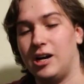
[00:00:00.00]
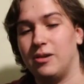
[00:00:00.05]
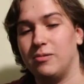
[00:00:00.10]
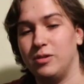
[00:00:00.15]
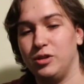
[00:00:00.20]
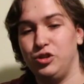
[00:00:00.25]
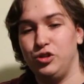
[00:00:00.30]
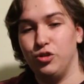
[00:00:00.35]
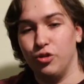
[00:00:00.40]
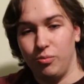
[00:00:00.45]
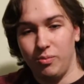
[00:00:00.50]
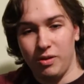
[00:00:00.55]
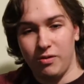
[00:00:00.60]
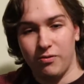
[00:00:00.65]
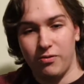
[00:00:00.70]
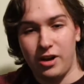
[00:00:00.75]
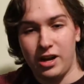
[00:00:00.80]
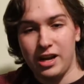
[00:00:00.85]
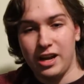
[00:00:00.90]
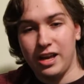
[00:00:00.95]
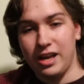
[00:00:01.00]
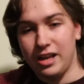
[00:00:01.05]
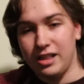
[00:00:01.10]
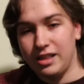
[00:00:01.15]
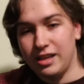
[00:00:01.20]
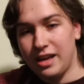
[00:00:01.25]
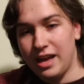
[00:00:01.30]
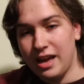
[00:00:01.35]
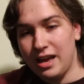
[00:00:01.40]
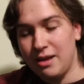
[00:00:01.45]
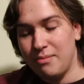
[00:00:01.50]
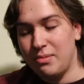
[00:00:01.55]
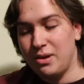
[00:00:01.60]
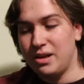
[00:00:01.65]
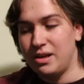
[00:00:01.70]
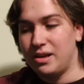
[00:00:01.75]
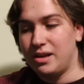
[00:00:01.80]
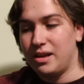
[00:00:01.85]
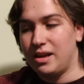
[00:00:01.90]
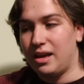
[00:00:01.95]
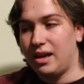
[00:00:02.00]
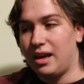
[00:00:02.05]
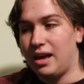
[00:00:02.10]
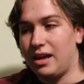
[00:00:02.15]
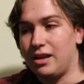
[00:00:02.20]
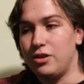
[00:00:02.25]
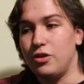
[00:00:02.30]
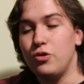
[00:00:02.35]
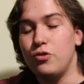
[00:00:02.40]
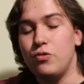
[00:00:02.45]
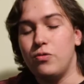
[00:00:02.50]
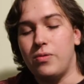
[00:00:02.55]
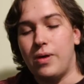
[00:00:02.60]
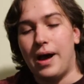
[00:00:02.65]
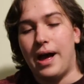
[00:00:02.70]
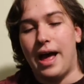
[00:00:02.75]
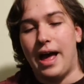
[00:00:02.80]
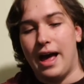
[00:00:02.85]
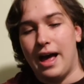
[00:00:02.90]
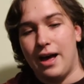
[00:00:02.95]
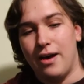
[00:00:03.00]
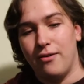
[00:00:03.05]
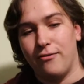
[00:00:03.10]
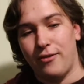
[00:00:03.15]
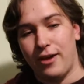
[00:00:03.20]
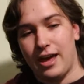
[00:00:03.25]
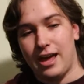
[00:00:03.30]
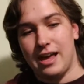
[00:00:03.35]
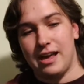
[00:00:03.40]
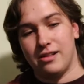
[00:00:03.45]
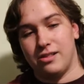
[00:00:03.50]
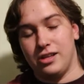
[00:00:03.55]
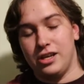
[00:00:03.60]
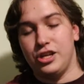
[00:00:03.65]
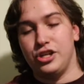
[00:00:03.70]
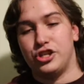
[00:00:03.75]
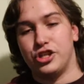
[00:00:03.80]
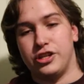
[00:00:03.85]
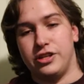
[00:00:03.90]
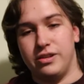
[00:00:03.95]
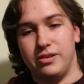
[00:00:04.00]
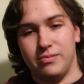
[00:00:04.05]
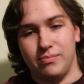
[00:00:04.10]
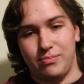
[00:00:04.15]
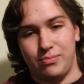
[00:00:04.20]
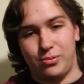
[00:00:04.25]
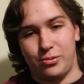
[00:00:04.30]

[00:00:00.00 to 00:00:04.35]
which you'll be fighting in the game, and you have a legion,